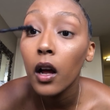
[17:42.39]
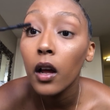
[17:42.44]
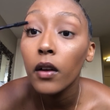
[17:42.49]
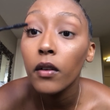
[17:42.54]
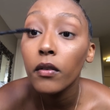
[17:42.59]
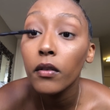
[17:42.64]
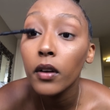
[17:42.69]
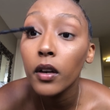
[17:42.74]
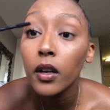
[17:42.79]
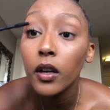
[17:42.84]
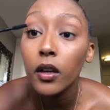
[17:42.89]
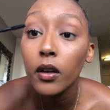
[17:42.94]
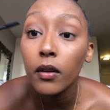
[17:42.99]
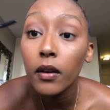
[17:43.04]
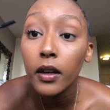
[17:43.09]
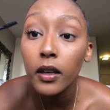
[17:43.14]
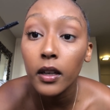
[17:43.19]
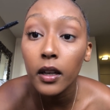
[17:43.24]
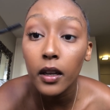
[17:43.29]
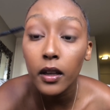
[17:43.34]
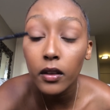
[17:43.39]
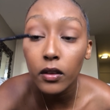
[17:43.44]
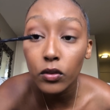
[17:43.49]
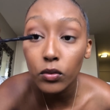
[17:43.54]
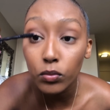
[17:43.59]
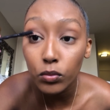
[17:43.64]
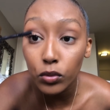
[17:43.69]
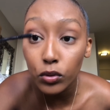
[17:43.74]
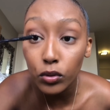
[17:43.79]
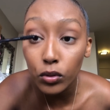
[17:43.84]
I really quite like this
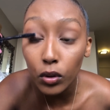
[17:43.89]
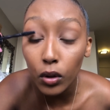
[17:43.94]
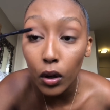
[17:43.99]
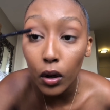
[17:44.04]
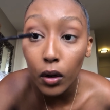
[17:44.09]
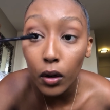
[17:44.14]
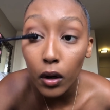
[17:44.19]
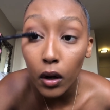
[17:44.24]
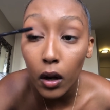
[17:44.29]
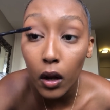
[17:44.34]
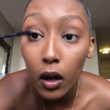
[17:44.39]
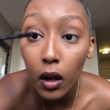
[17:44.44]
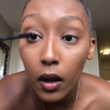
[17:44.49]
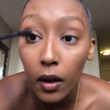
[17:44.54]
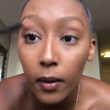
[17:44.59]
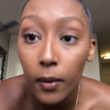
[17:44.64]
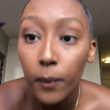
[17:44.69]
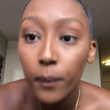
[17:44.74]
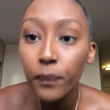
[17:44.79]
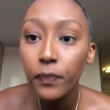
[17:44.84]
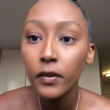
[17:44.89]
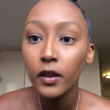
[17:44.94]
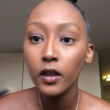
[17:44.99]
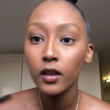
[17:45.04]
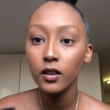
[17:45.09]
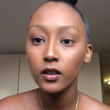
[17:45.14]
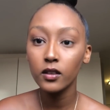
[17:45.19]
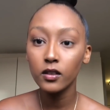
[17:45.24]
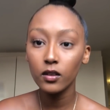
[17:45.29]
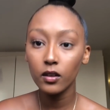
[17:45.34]
mascara.
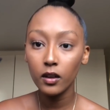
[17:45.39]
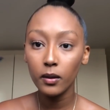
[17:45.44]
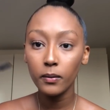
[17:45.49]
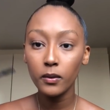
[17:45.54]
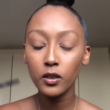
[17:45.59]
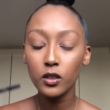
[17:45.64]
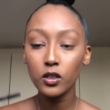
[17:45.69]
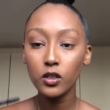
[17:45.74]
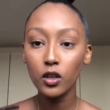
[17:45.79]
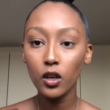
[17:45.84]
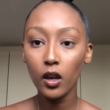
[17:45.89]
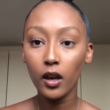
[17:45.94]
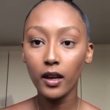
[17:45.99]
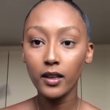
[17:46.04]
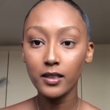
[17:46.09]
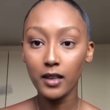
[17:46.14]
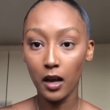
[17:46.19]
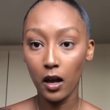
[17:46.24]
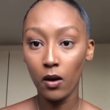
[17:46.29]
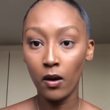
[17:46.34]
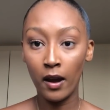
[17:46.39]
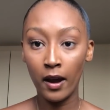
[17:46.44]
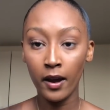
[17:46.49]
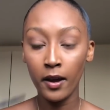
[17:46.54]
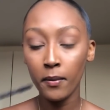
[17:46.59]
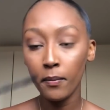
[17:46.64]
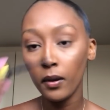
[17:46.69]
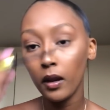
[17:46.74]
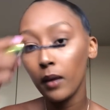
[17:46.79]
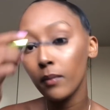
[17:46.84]
So let me just show you guys how I
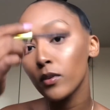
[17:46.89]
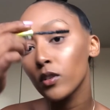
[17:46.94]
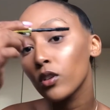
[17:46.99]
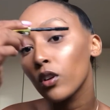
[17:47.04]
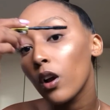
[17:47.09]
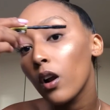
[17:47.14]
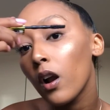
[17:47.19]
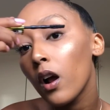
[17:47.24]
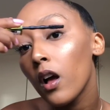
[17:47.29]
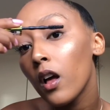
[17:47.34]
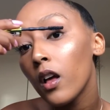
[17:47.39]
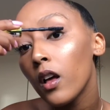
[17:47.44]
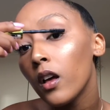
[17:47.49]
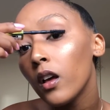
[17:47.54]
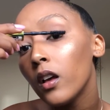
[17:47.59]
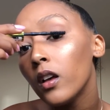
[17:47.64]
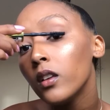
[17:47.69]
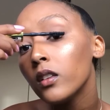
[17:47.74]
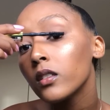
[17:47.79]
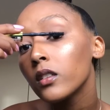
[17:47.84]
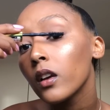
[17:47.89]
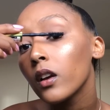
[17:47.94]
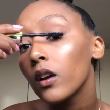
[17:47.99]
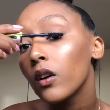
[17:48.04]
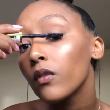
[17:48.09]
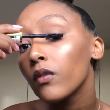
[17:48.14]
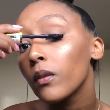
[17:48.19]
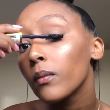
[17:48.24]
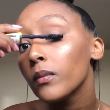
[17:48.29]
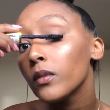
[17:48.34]
apply mascara. So I
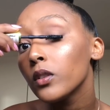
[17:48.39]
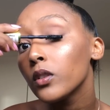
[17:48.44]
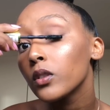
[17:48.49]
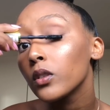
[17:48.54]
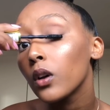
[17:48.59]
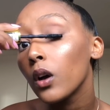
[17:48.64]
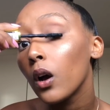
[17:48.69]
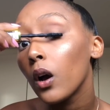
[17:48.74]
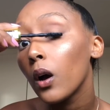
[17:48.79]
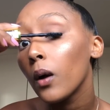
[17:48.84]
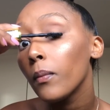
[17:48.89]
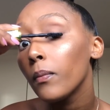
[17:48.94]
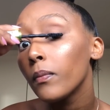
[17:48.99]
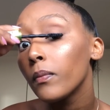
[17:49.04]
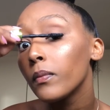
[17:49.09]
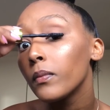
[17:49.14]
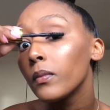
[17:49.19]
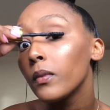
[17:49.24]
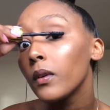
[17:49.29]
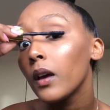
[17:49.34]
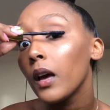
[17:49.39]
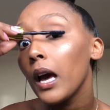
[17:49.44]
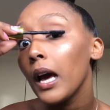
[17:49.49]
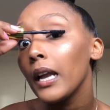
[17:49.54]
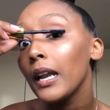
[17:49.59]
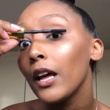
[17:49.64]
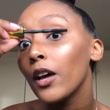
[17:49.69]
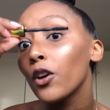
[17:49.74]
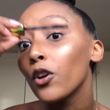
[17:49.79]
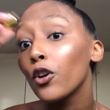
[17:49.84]
go from the top
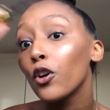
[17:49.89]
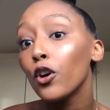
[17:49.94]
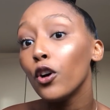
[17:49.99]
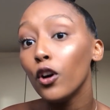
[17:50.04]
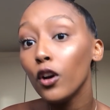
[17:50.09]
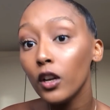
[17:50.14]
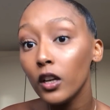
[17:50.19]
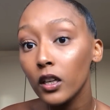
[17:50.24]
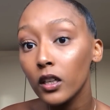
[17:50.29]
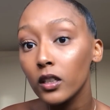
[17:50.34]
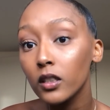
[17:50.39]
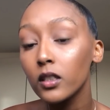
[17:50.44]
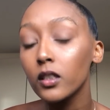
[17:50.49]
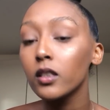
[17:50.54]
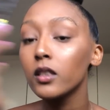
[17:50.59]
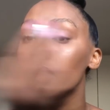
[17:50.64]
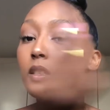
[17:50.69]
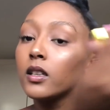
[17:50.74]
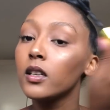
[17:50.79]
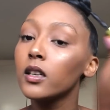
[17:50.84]
and I curl it.